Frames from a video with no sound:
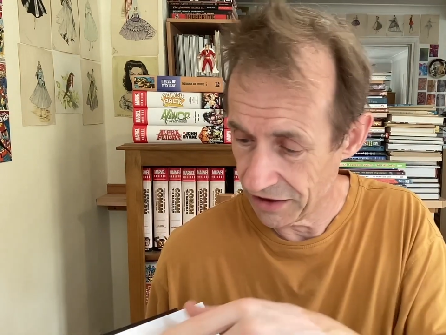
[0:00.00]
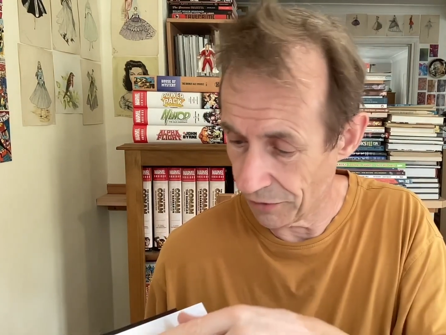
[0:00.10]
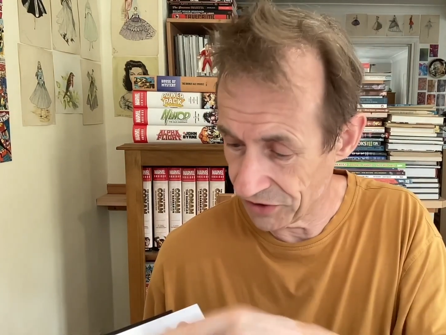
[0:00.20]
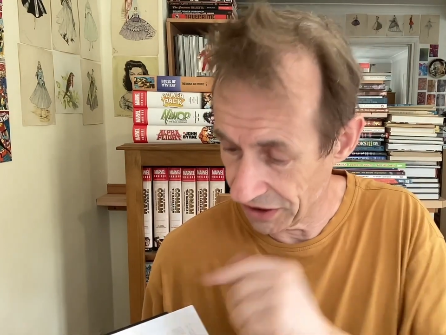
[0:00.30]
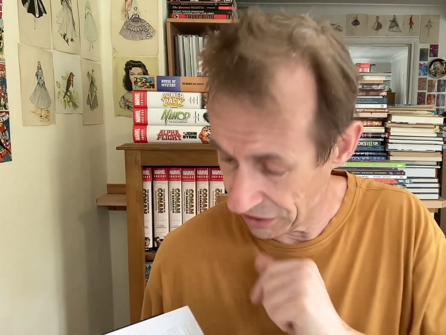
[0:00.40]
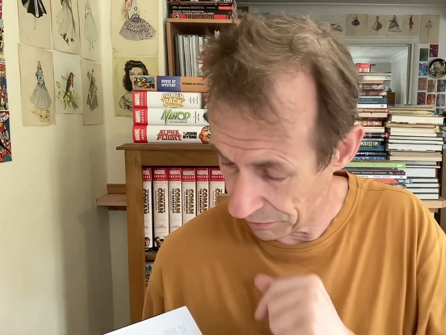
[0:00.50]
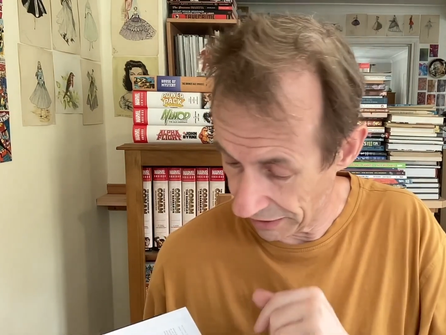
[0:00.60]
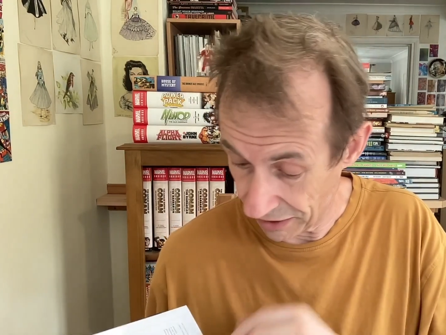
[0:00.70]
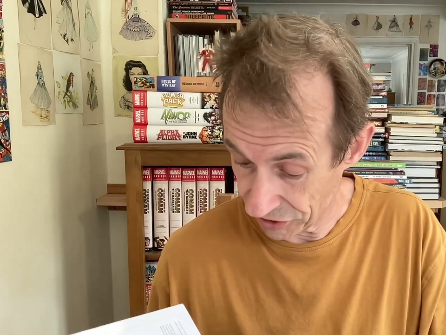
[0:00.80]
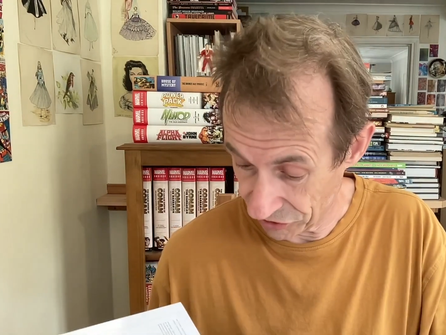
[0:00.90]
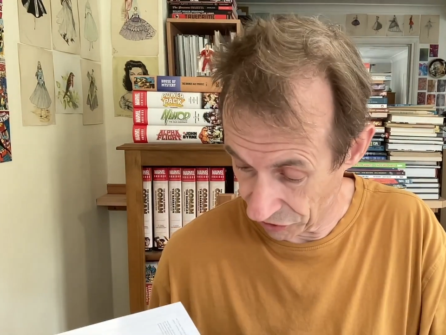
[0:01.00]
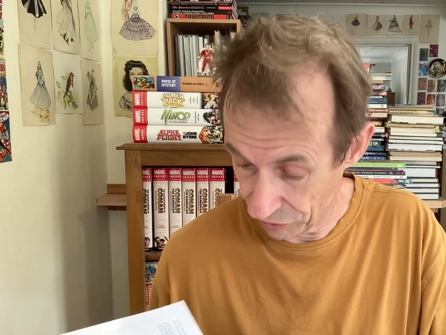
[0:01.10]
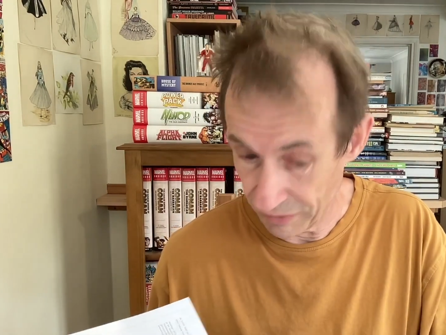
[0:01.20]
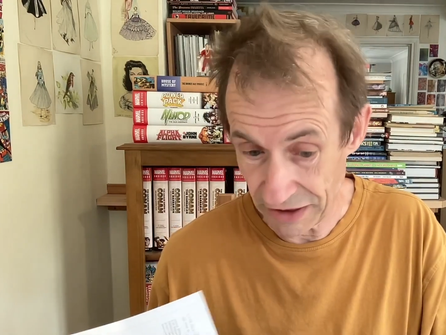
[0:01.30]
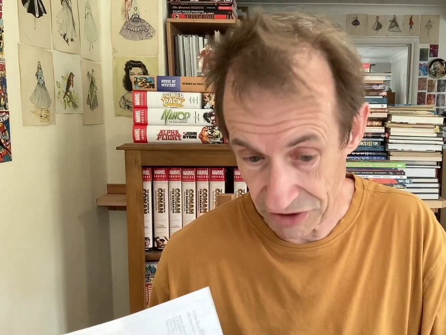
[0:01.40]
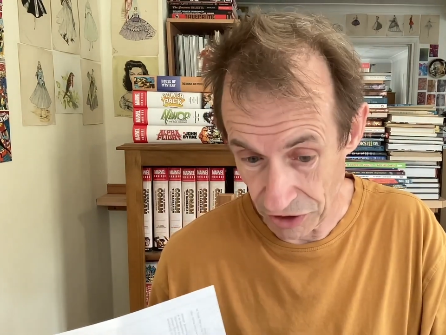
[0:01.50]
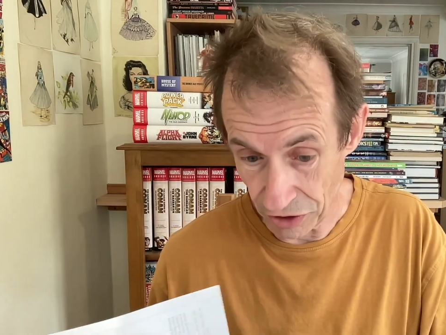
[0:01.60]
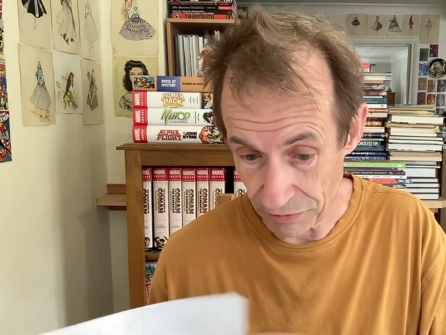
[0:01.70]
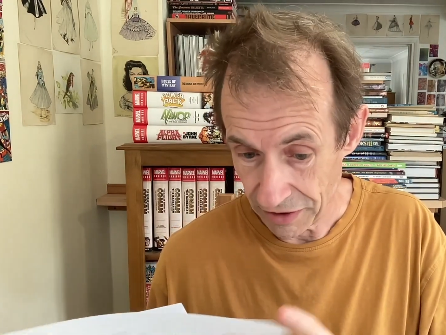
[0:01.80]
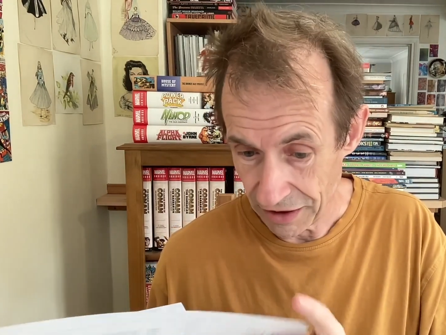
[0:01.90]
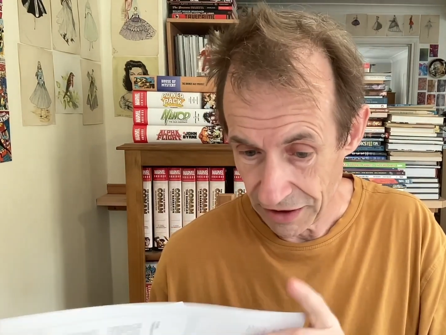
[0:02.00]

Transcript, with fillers: Obviously, this one I assume is not.